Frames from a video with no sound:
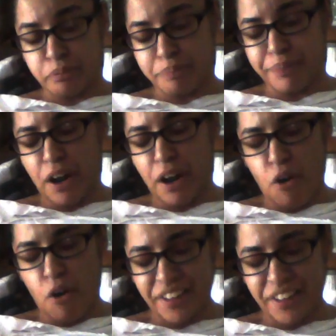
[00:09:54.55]
put
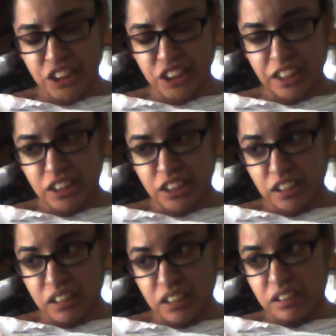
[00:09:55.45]
on the shirt
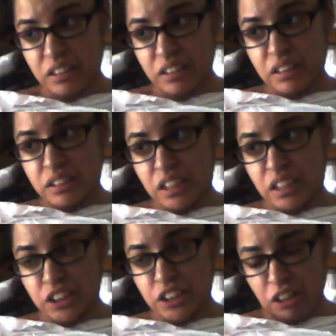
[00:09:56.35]
to
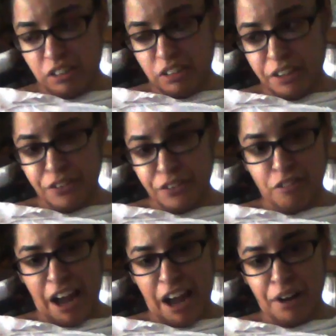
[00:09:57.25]
show you the
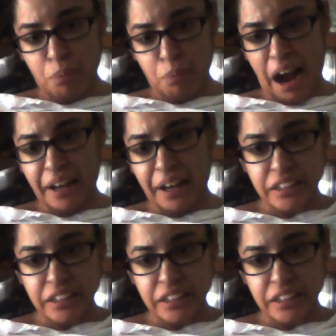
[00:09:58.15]
final product.